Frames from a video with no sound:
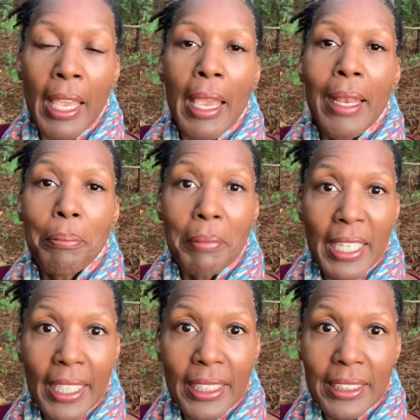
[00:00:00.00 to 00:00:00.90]
and
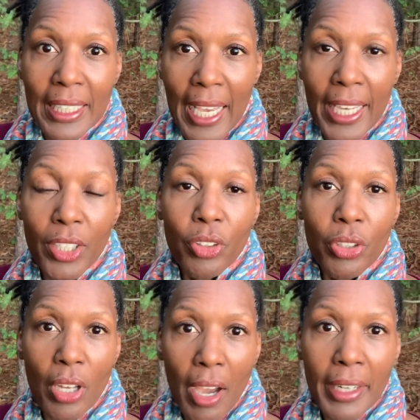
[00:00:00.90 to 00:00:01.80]
means that you're
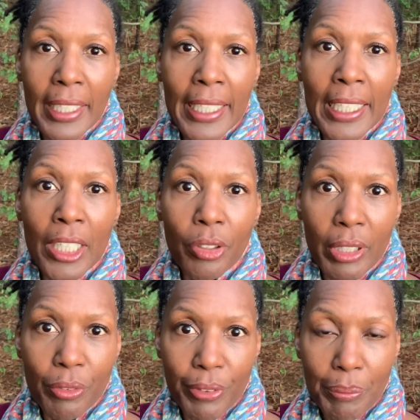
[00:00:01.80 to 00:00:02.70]
not
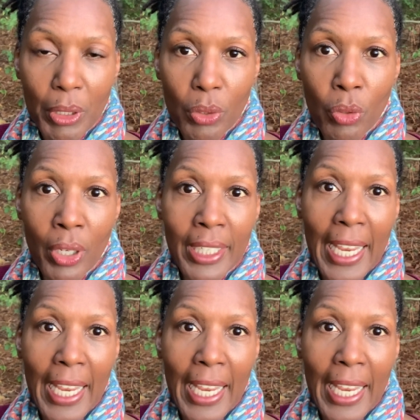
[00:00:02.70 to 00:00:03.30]
hearing from the Lord